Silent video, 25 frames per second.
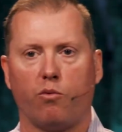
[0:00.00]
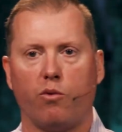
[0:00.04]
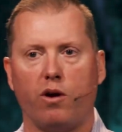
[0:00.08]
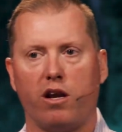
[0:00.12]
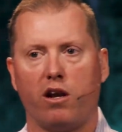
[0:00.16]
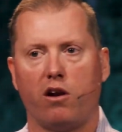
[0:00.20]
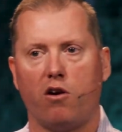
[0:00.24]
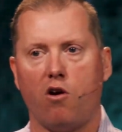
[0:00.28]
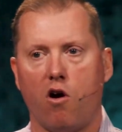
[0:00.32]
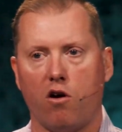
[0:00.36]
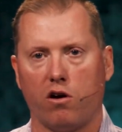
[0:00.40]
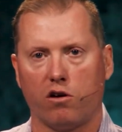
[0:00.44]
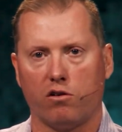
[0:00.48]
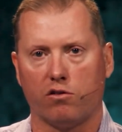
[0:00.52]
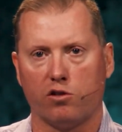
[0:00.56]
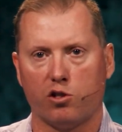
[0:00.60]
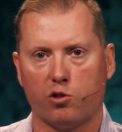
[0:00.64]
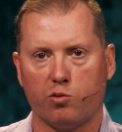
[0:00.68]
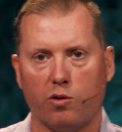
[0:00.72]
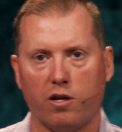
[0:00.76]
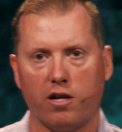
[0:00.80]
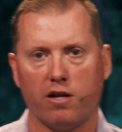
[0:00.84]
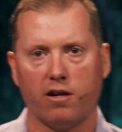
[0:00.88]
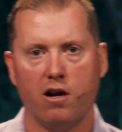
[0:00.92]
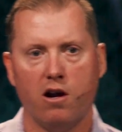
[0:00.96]
read an article
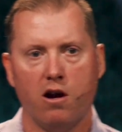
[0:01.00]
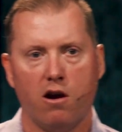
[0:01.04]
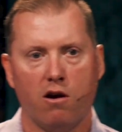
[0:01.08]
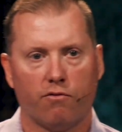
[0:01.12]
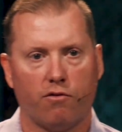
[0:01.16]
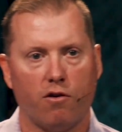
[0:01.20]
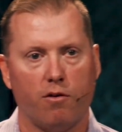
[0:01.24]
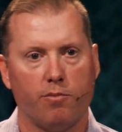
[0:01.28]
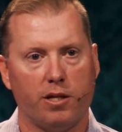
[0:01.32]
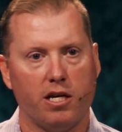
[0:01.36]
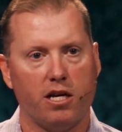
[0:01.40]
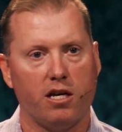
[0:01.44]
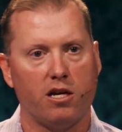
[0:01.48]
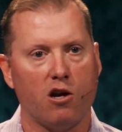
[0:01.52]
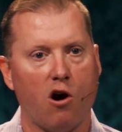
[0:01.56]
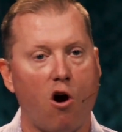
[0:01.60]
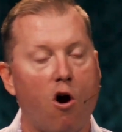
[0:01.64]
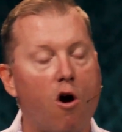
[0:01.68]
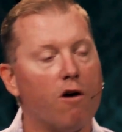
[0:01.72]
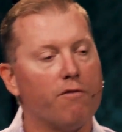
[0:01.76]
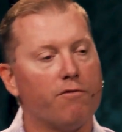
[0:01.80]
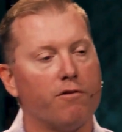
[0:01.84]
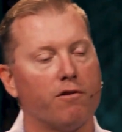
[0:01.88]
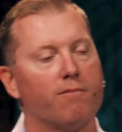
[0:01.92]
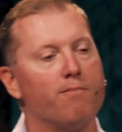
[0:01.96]
this week from the
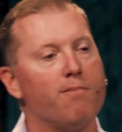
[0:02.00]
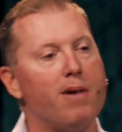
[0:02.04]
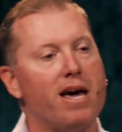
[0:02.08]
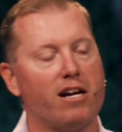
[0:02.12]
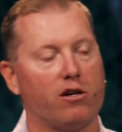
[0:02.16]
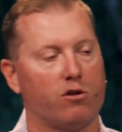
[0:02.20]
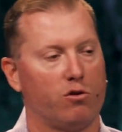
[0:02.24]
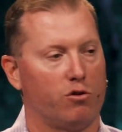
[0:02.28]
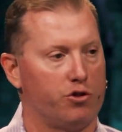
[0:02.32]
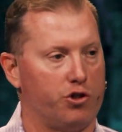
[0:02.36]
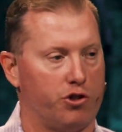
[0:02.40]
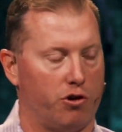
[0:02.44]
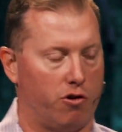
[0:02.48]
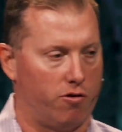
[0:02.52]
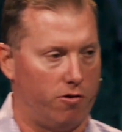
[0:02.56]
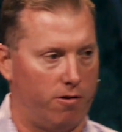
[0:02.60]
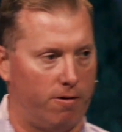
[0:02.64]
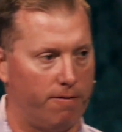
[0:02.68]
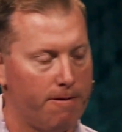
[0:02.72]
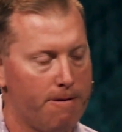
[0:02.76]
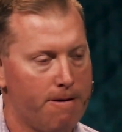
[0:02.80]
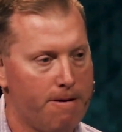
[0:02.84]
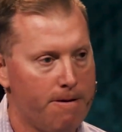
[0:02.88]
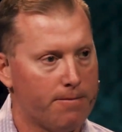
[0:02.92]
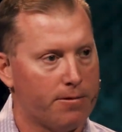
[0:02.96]
Harvard Medical
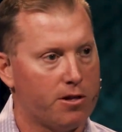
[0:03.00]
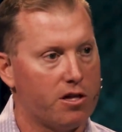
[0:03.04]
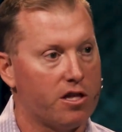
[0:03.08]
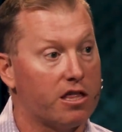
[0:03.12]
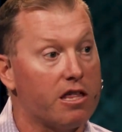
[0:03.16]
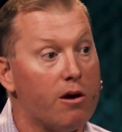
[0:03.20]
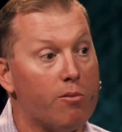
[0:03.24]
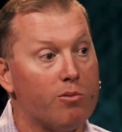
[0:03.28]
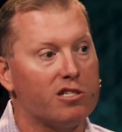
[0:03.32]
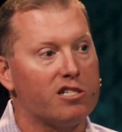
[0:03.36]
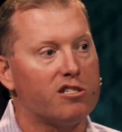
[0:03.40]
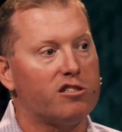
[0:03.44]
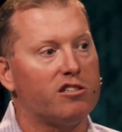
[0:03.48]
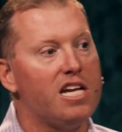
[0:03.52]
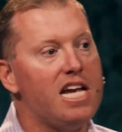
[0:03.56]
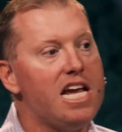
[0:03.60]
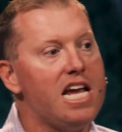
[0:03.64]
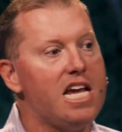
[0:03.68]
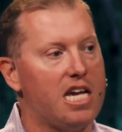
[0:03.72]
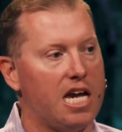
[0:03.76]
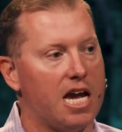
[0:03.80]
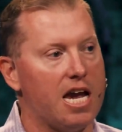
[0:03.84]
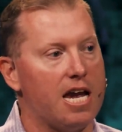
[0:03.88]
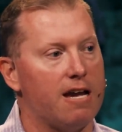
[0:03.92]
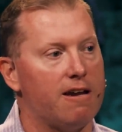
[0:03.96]
Journal that was
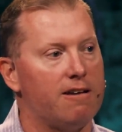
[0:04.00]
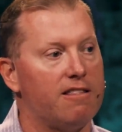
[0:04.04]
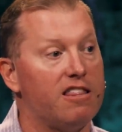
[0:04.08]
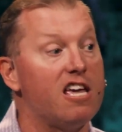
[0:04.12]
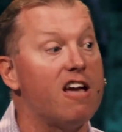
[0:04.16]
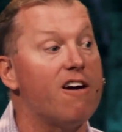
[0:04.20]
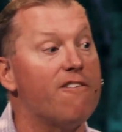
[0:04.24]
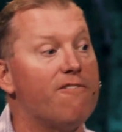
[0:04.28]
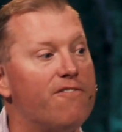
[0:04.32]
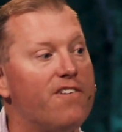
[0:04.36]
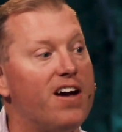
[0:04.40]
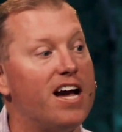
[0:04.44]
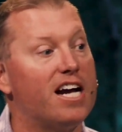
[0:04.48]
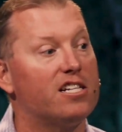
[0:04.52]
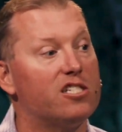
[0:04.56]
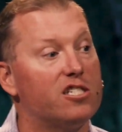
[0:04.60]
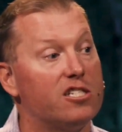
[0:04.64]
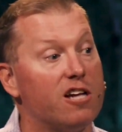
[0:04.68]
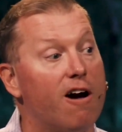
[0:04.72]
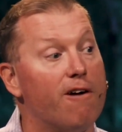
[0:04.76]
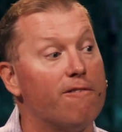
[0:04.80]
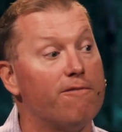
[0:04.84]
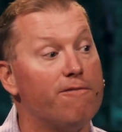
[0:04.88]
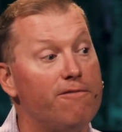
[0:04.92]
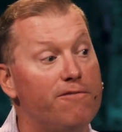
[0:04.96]
linking the
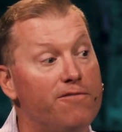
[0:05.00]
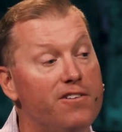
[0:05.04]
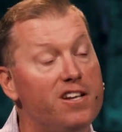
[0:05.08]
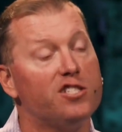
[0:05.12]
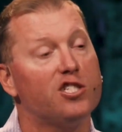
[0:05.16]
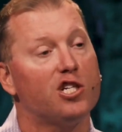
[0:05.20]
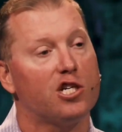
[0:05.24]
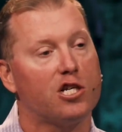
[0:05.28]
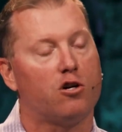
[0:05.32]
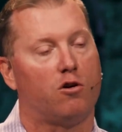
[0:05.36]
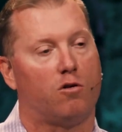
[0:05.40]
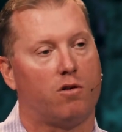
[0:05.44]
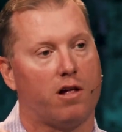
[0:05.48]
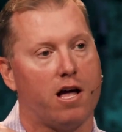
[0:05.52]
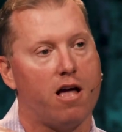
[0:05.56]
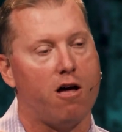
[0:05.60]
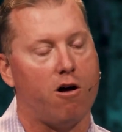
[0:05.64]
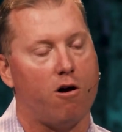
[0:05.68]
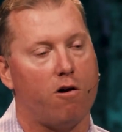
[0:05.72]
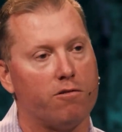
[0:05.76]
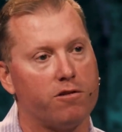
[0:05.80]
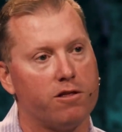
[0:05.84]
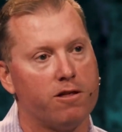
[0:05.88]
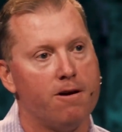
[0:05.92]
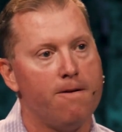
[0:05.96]
effects of physical
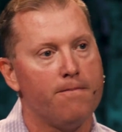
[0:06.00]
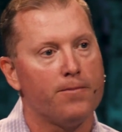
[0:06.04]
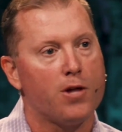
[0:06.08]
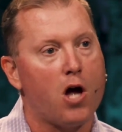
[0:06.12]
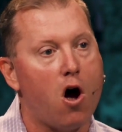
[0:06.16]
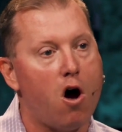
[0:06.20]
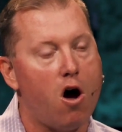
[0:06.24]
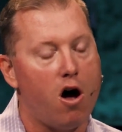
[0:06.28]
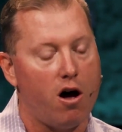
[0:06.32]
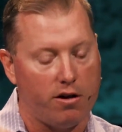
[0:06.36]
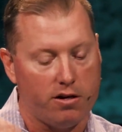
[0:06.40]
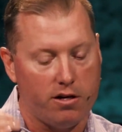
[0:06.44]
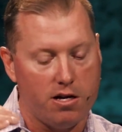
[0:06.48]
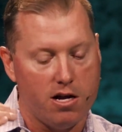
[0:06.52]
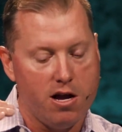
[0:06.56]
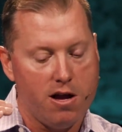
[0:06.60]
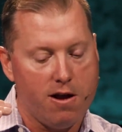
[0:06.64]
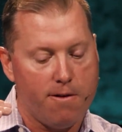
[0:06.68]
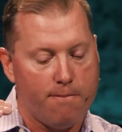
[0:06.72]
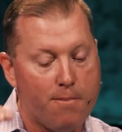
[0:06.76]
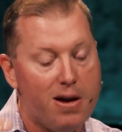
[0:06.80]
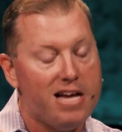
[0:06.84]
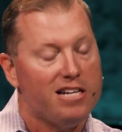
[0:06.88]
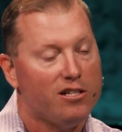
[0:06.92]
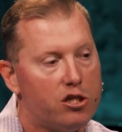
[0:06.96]
health on
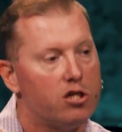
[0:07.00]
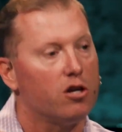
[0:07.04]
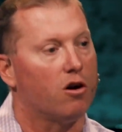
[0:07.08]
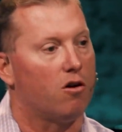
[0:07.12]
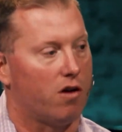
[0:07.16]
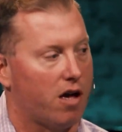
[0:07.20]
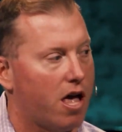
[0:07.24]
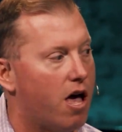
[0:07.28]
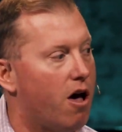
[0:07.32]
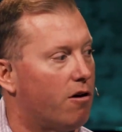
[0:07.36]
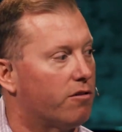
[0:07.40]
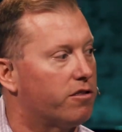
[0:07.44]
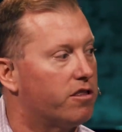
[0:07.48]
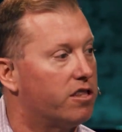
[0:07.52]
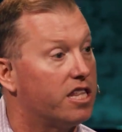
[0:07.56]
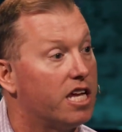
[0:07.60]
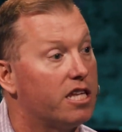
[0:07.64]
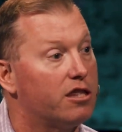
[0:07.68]
mental health.